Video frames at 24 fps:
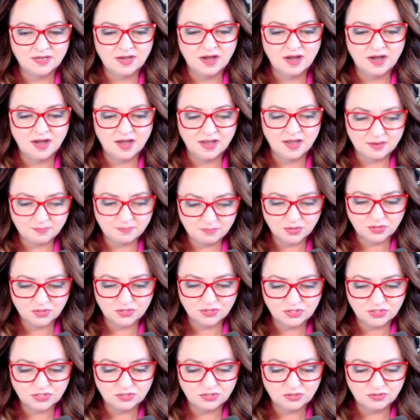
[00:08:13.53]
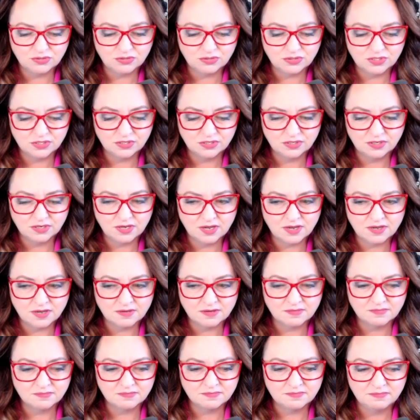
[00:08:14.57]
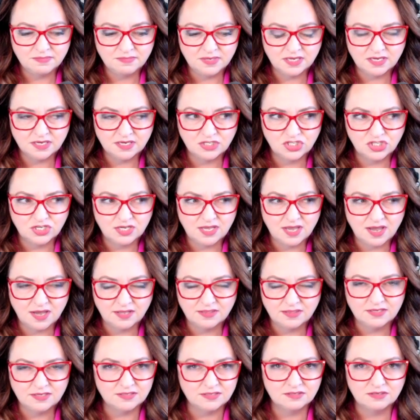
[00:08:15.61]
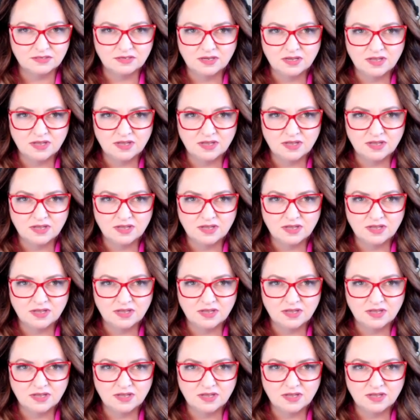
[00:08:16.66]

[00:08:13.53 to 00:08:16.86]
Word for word: I pursued um, because she had this